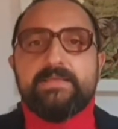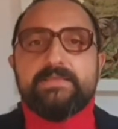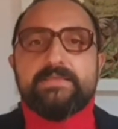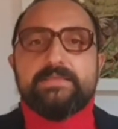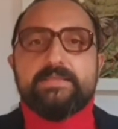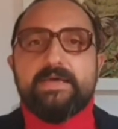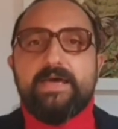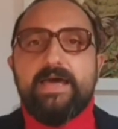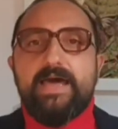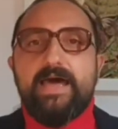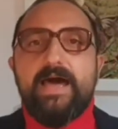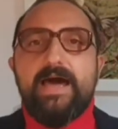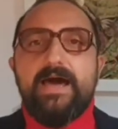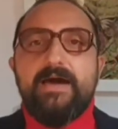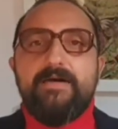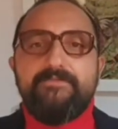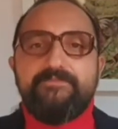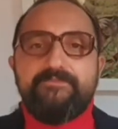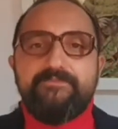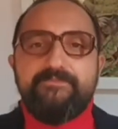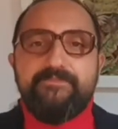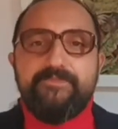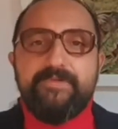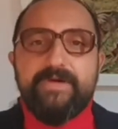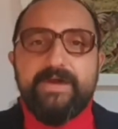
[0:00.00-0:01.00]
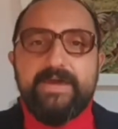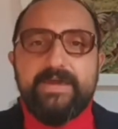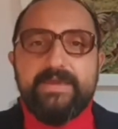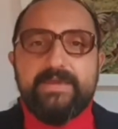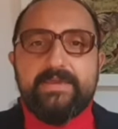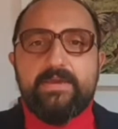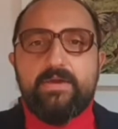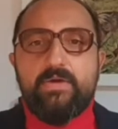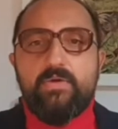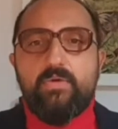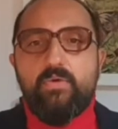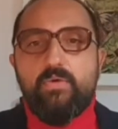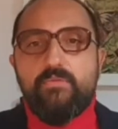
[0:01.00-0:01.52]
The
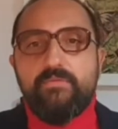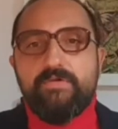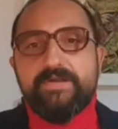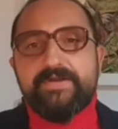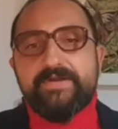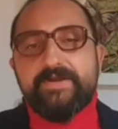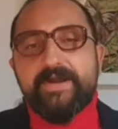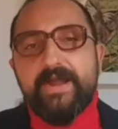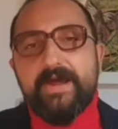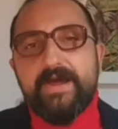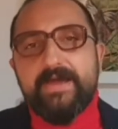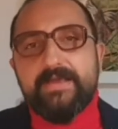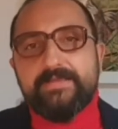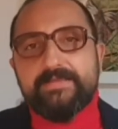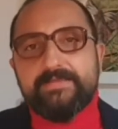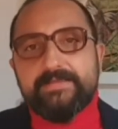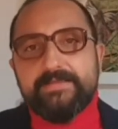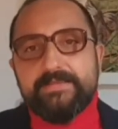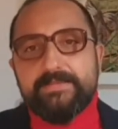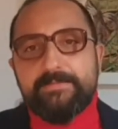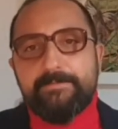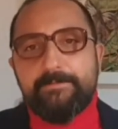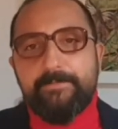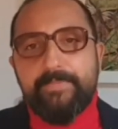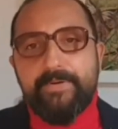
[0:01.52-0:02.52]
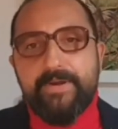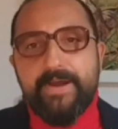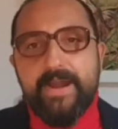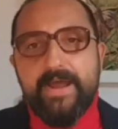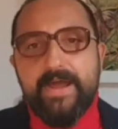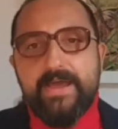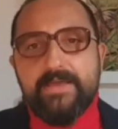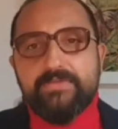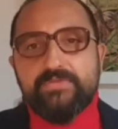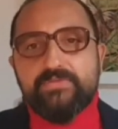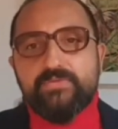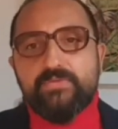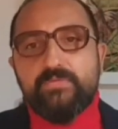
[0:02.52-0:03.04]
effect of a rise in the
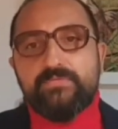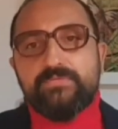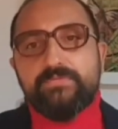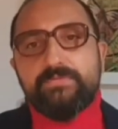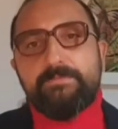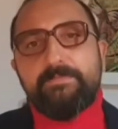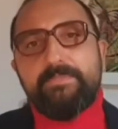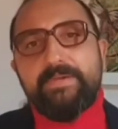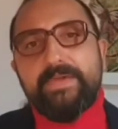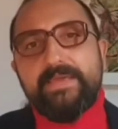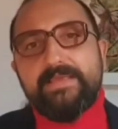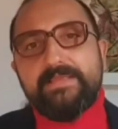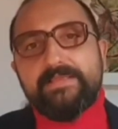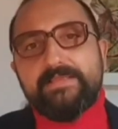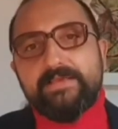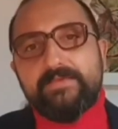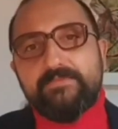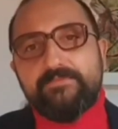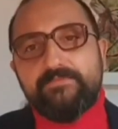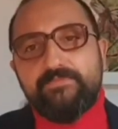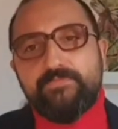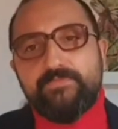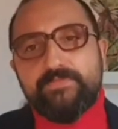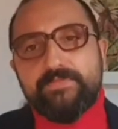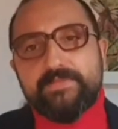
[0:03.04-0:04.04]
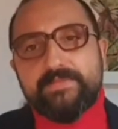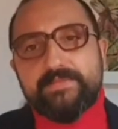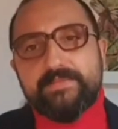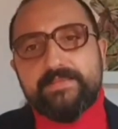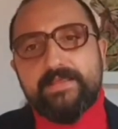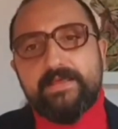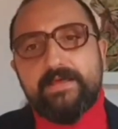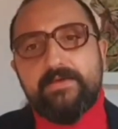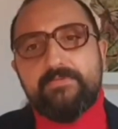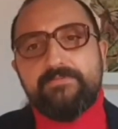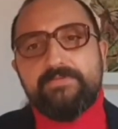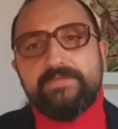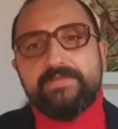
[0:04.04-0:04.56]
price of the basic
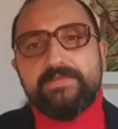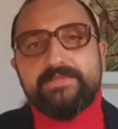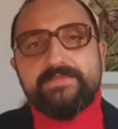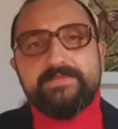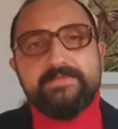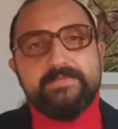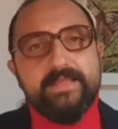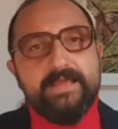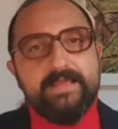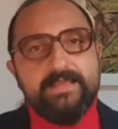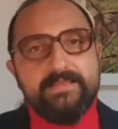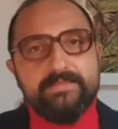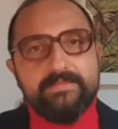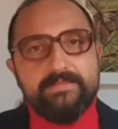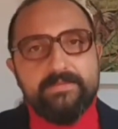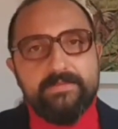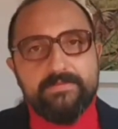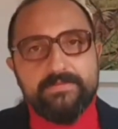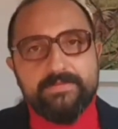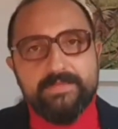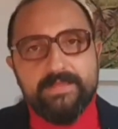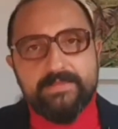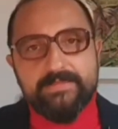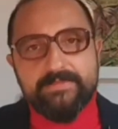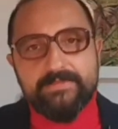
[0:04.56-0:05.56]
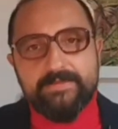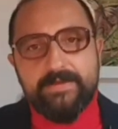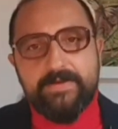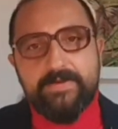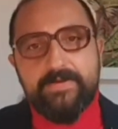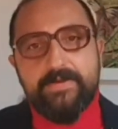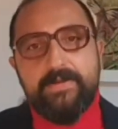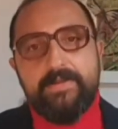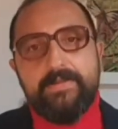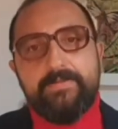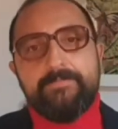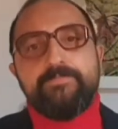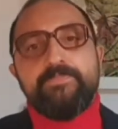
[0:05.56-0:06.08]
foodstuff is not
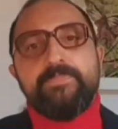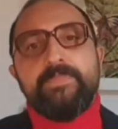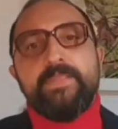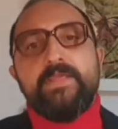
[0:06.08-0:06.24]
necessarily